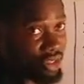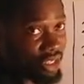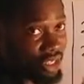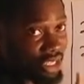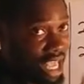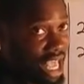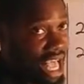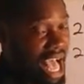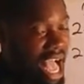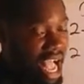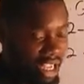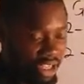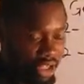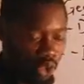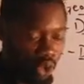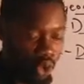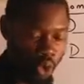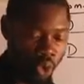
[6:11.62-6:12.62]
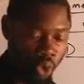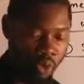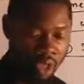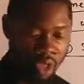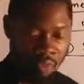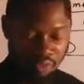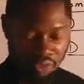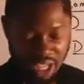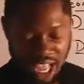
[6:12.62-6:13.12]
They are the
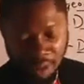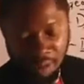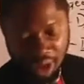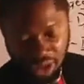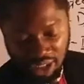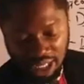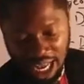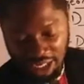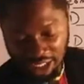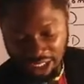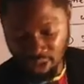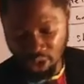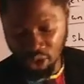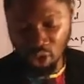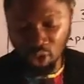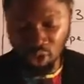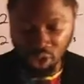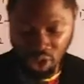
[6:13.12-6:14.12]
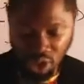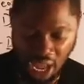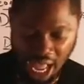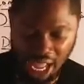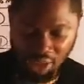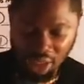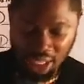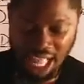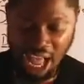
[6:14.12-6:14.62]
two-dimensional shapes. So
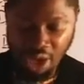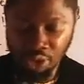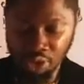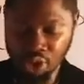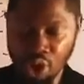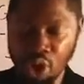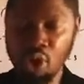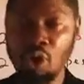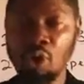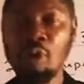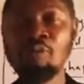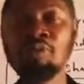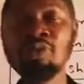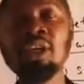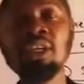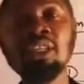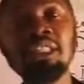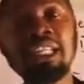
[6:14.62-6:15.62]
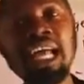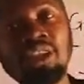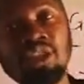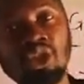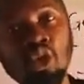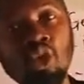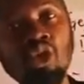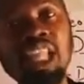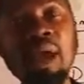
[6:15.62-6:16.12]
now you know
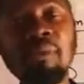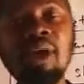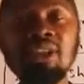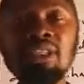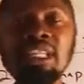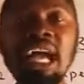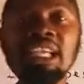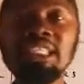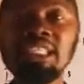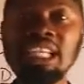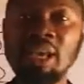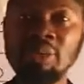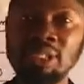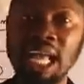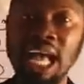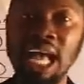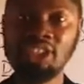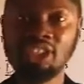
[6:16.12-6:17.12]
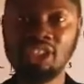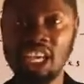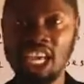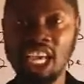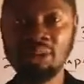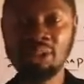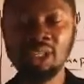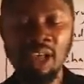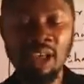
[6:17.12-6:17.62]
that two-dimensional shapes are
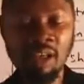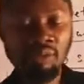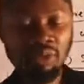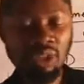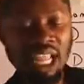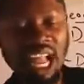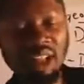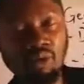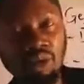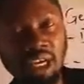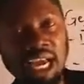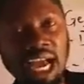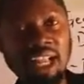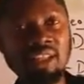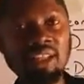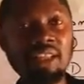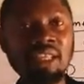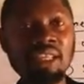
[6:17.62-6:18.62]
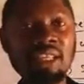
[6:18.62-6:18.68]
shapes that we can